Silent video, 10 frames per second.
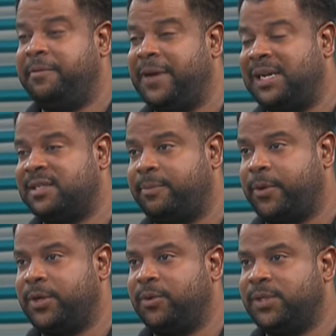faster on,
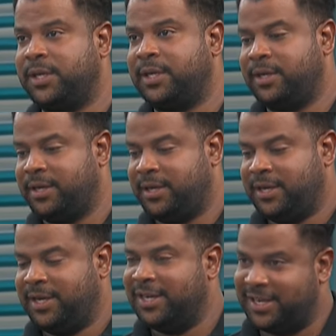produce. Stop! Stop!
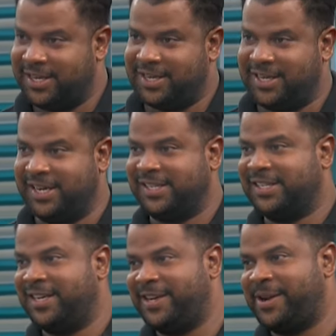Stop! Stop!
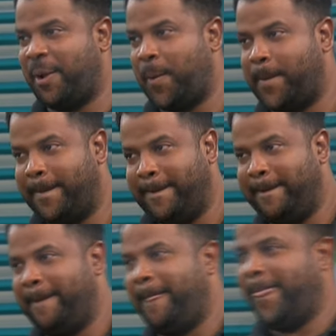Yes. What do you
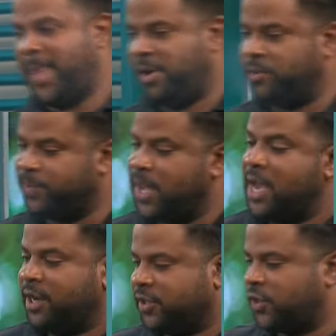mean by the roots
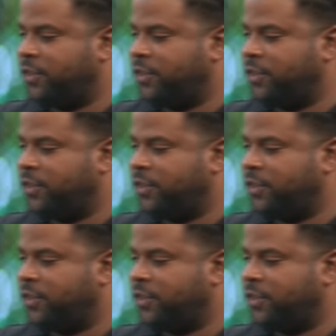are so